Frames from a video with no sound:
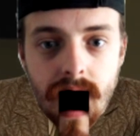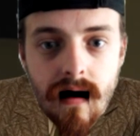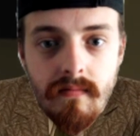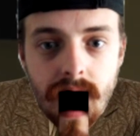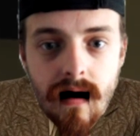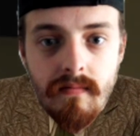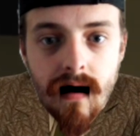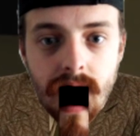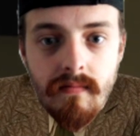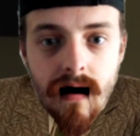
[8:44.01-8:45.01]
But I think
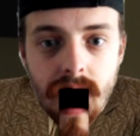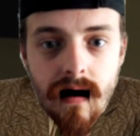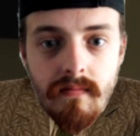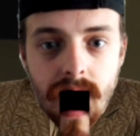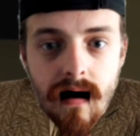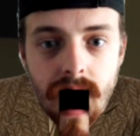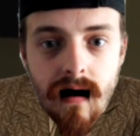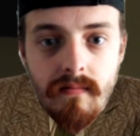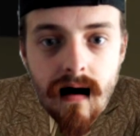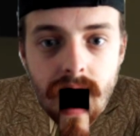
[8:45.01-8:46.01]
we can generally just
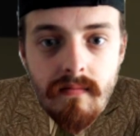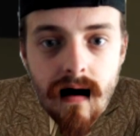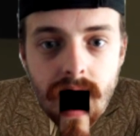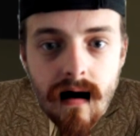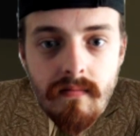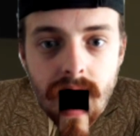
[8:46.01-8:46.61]
look at other archetypes